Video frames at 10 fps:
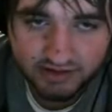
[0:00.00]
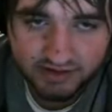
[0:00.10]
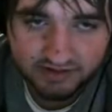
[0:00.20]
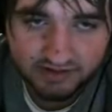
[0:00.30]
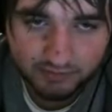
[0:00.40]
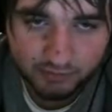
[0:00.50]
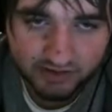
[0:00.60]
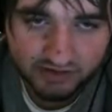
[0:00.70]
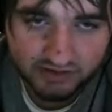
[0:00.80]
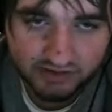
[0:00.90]
Except
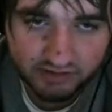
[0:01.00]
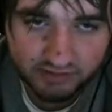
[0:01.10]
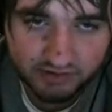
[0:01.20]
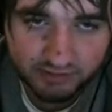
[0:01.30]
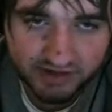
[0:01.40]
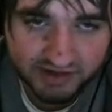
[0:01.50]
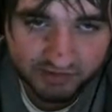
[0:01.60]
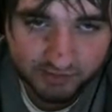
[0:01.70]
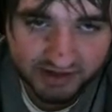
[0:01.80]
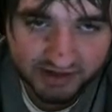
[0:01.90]
we don't,
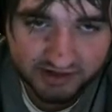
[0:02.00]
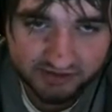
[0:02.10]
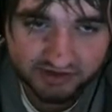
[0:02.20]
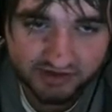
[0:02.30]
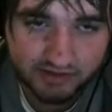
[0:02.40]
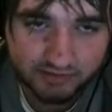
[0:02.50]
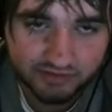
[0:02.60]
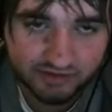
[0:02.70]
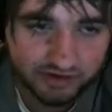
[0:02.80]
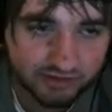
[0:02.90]
because we can just come
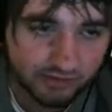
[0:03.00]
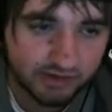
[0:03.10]
straight through